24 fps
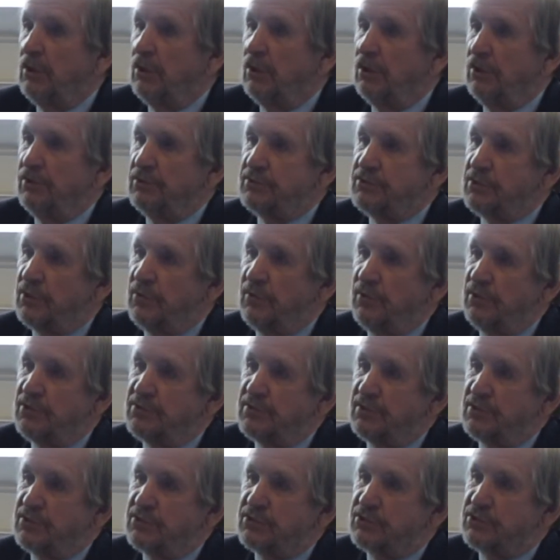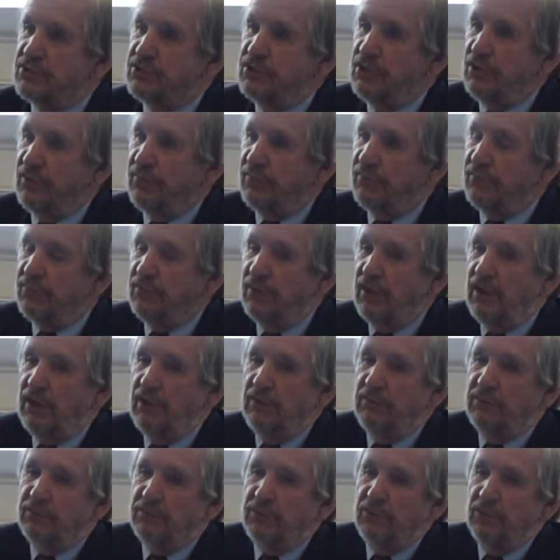And so there's this shift
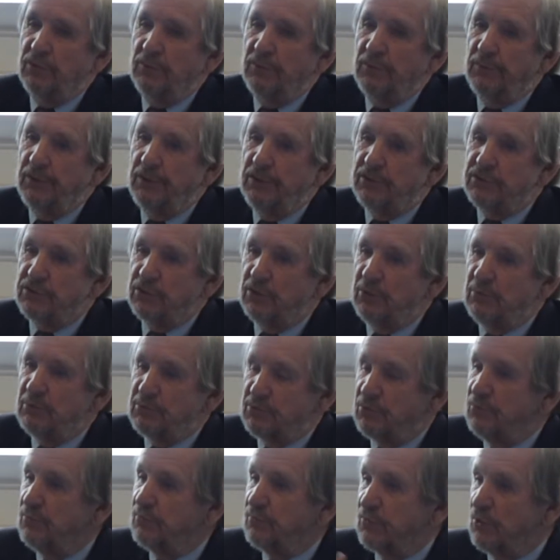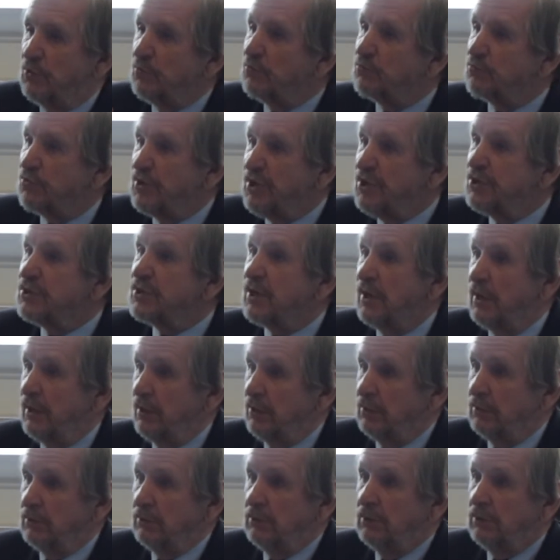then in terms of
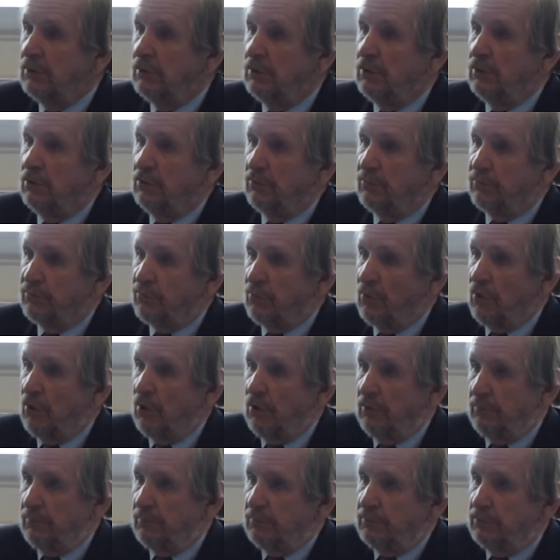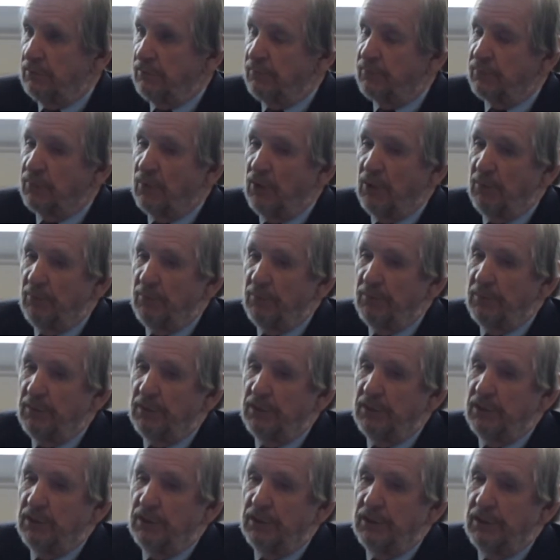retail, from
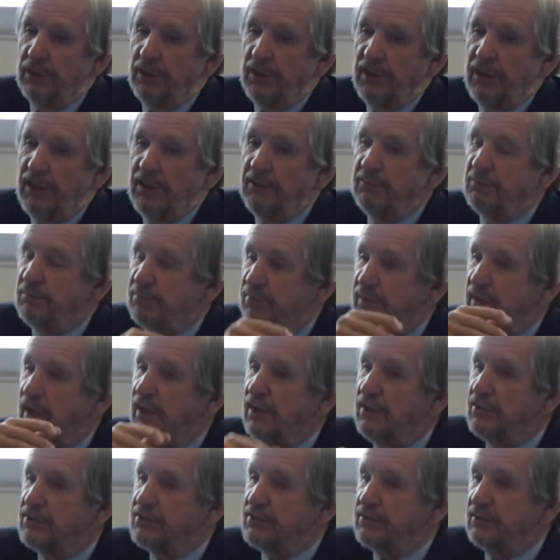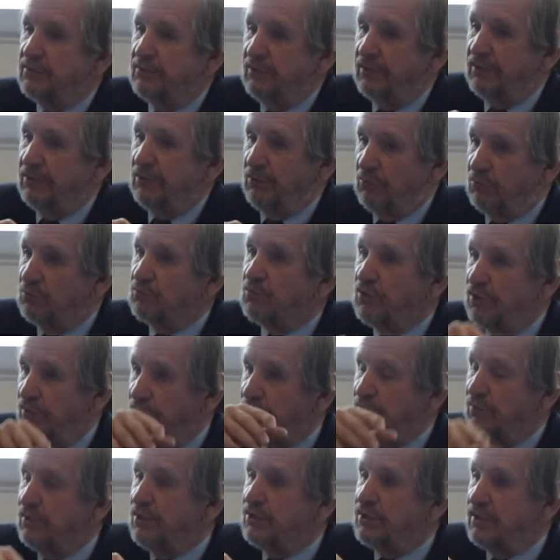in-place
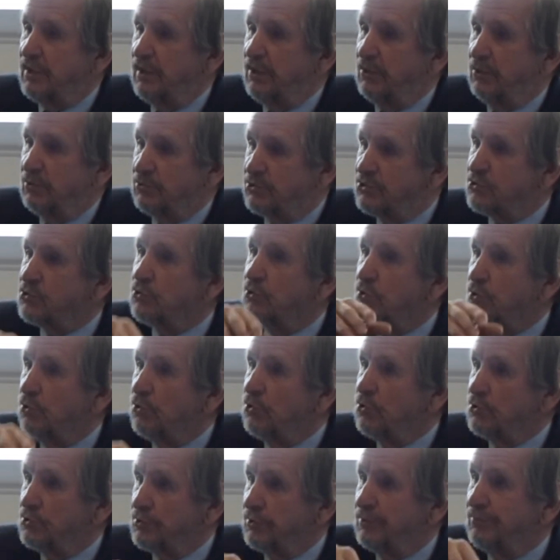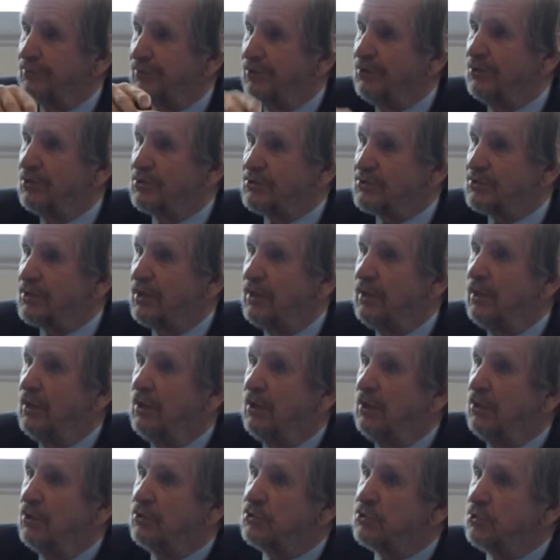retail stores and real estate
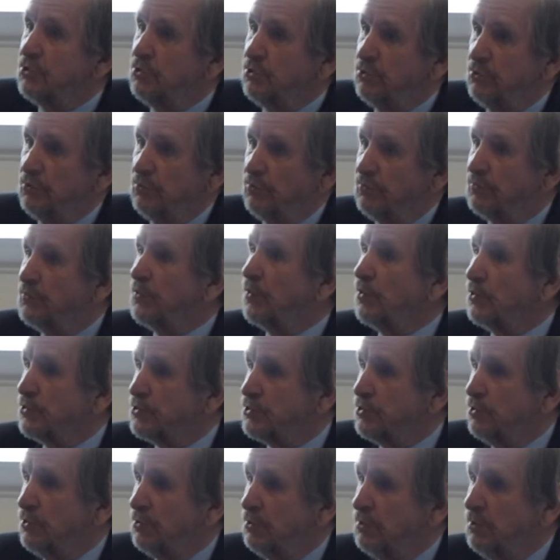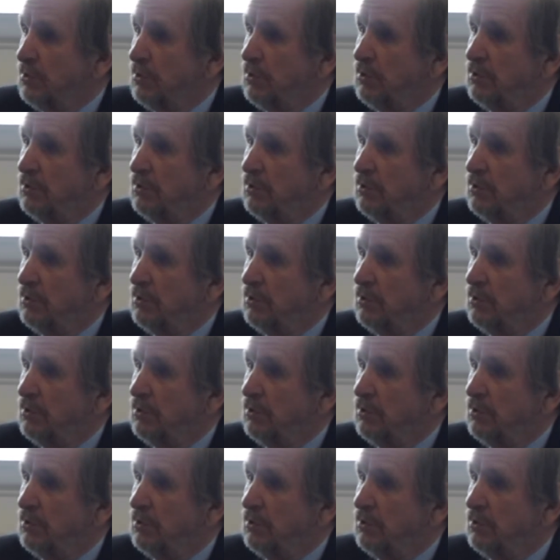to virtual